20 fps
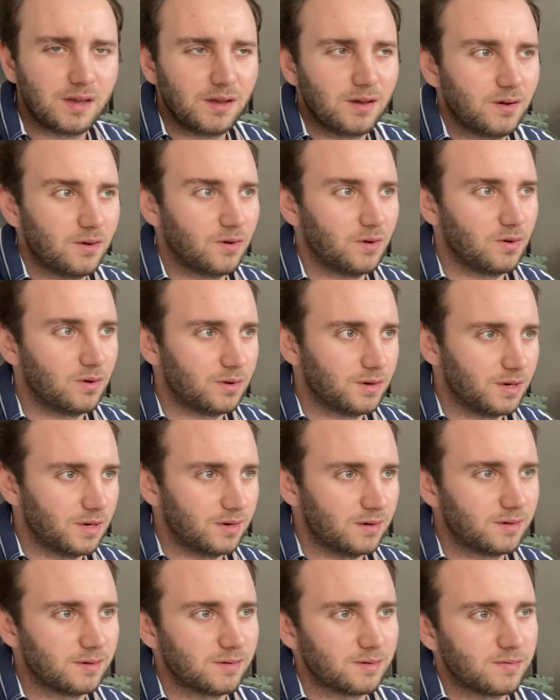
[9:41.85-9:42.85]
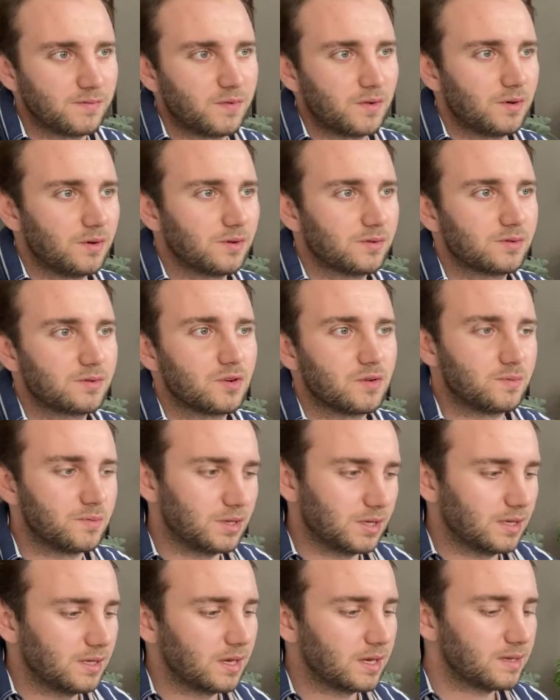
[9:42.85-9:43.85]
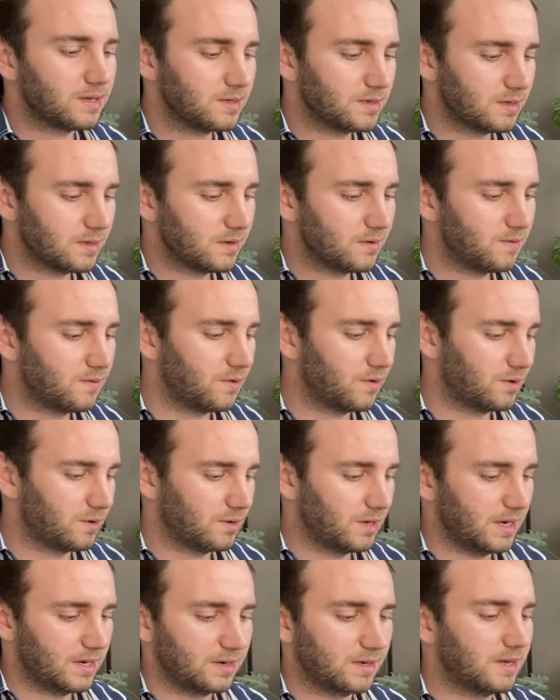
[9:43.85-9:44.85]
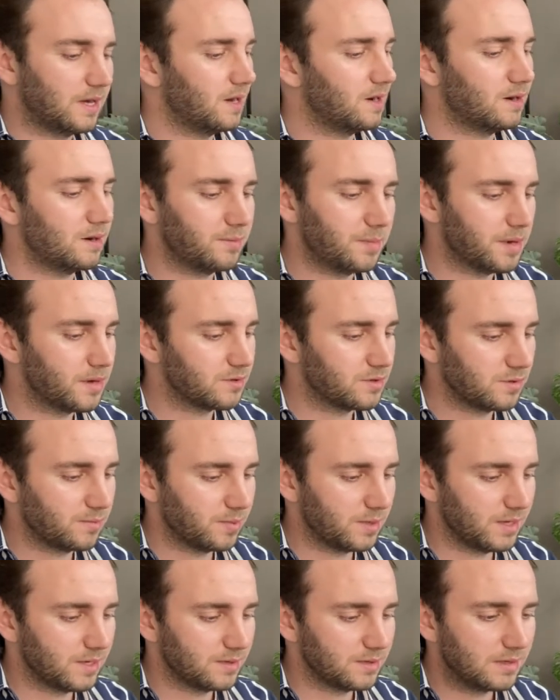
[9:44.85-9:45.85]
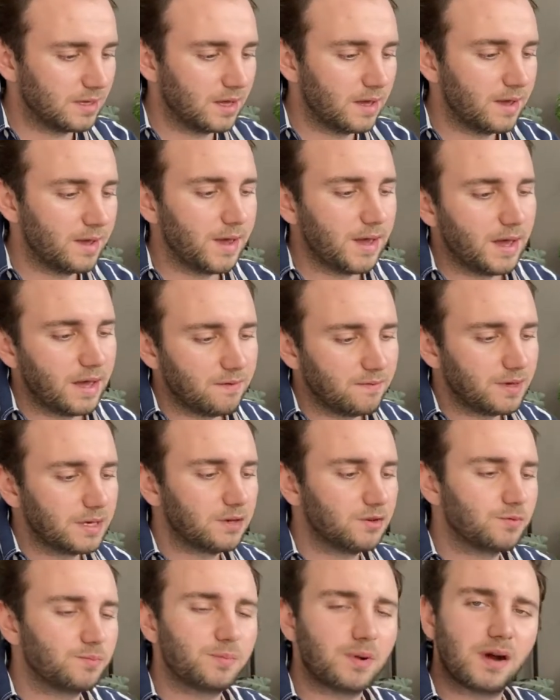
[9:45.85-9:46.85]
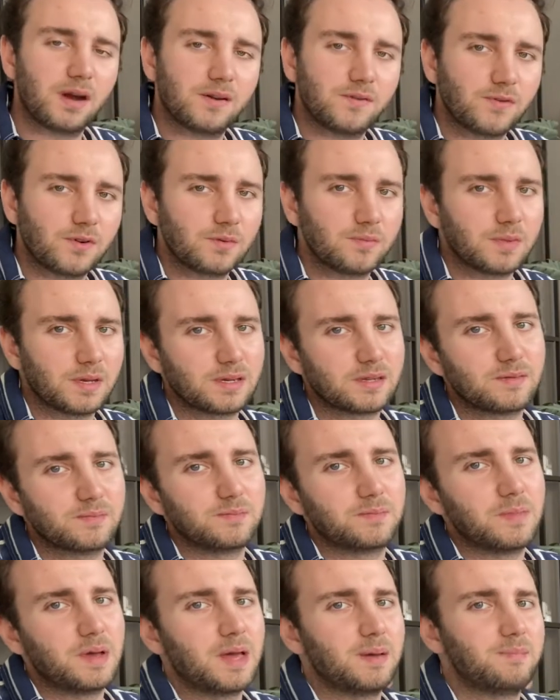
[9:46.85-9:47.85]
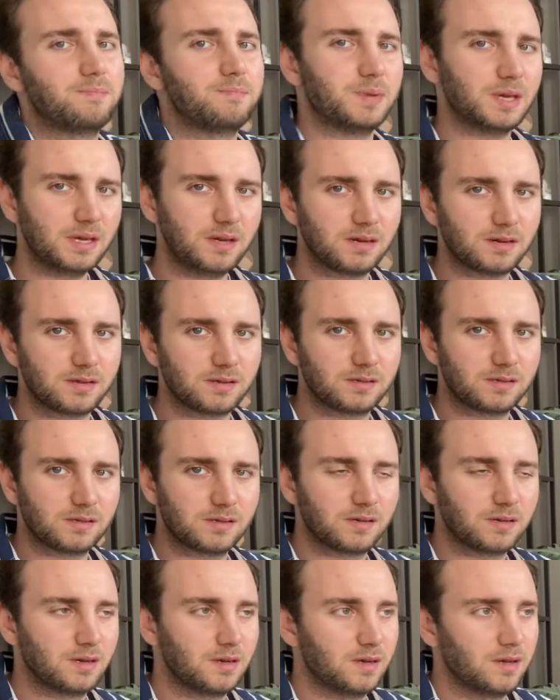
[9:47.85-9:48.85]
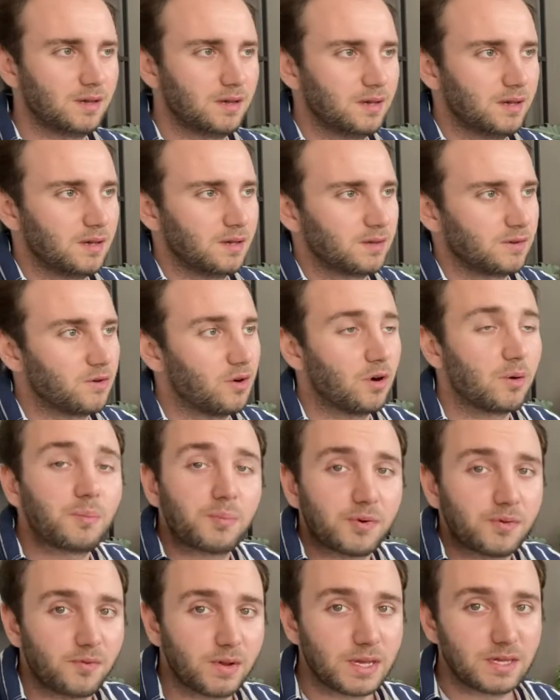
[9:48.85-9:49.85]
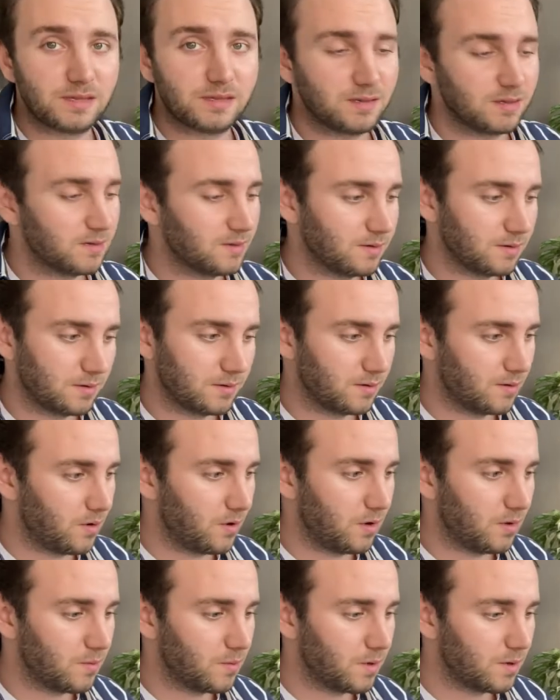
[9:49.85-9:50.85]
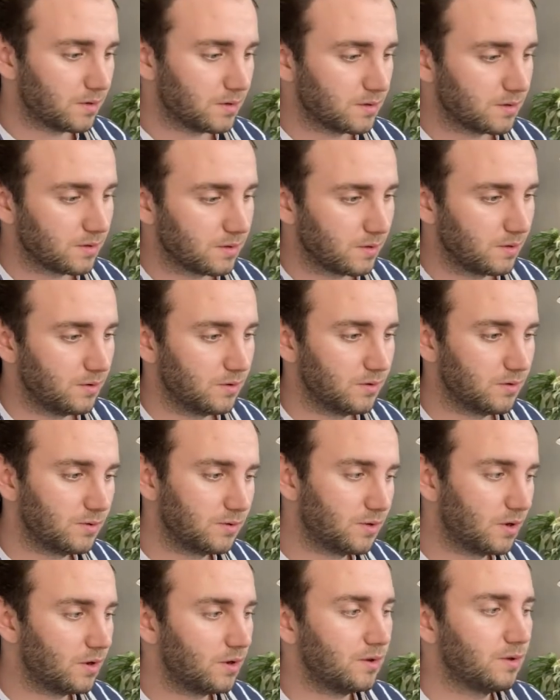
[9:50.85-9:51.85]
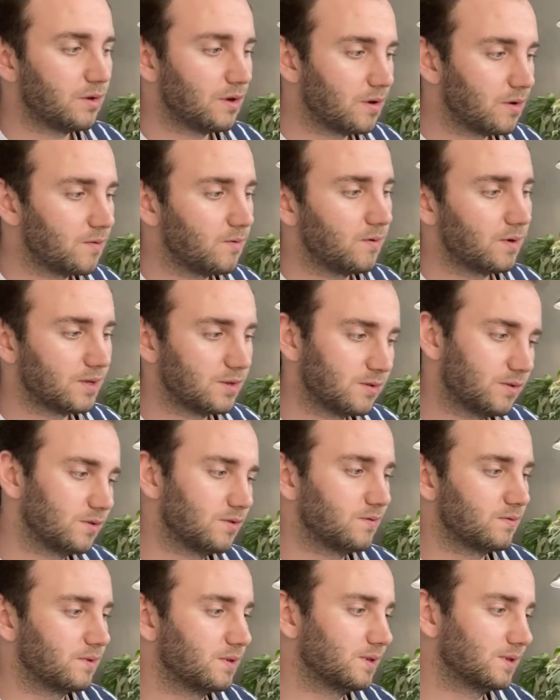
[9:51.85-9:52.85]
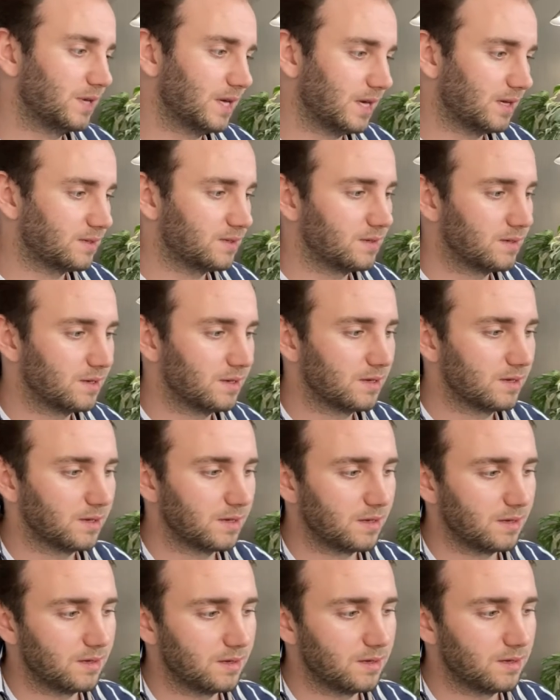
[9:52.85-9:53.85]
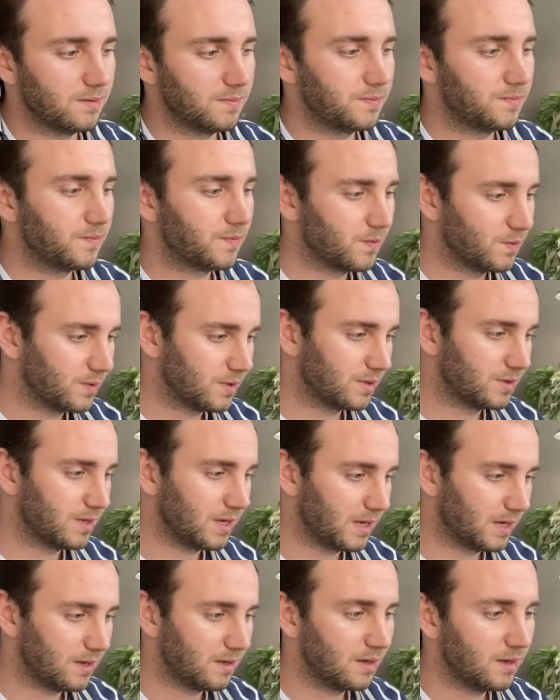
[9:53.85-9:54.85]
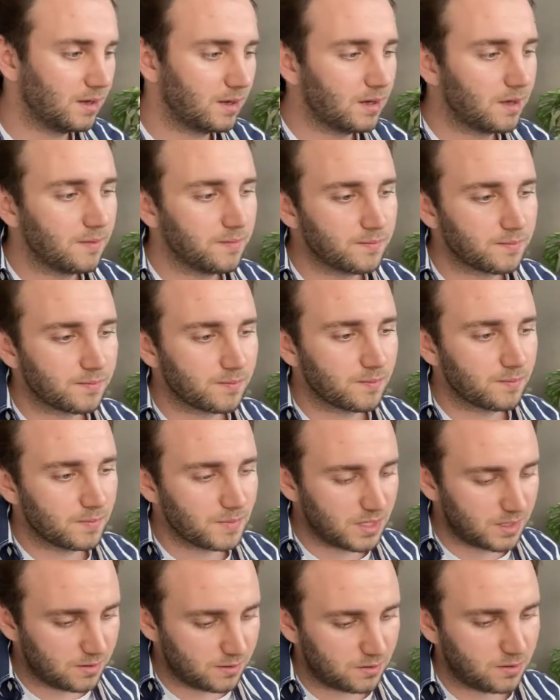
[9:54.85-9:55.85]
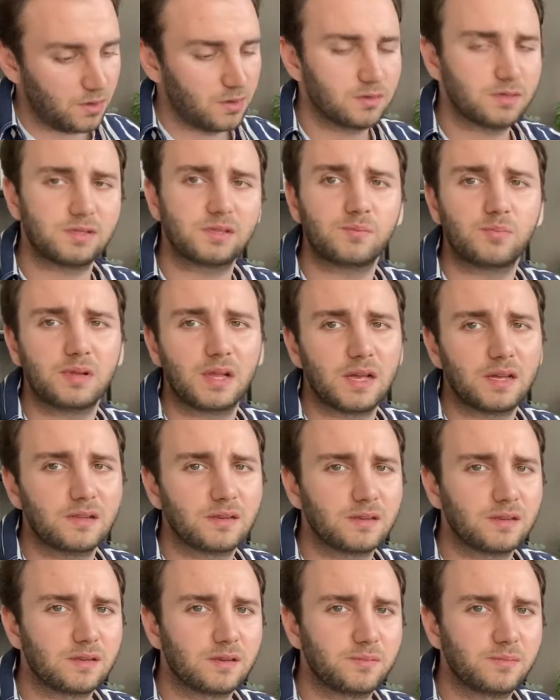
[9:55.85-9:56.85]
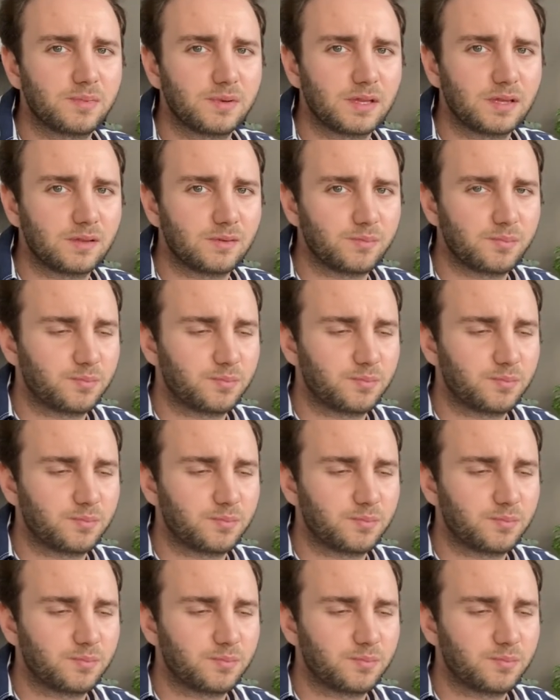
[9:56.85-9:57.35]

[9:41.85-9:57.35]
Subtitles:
owner for communication, for their care about the plants. And when you buy from like a bigger corporation, almost, you don't know what you will get. Will they just toss the plant in the